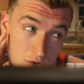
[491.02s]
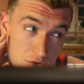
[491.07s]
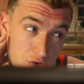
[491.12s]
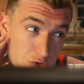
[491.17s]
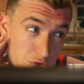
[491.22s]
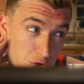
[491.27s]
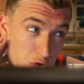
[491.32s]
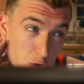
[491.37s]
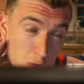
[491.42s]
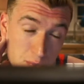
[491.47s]

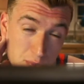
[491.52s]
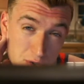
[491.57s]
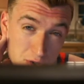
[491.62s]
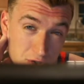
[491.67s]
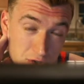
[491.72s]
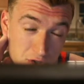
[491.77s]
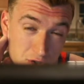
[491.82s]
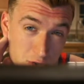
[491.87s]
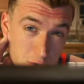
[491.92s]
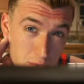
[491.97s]

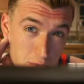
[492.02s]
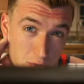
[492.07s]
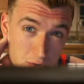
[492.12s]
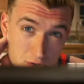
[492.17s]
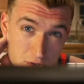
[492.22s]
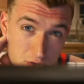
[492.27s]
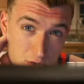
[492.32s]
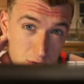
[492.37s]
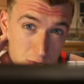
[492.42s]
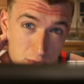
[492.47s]
super
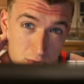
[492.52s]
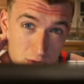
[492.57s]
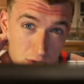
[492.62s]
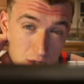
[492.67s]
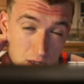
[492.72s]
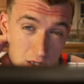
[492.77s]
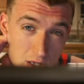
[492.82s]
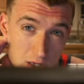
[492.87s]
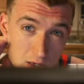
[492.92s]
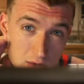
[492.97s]

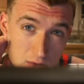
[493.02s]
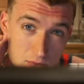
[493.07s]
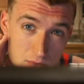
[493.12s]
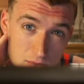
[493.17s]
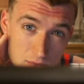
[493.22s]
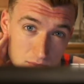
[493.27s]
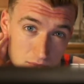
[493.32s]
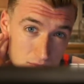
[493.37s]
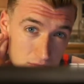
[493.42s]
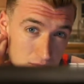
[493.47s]

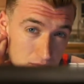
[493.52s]
lean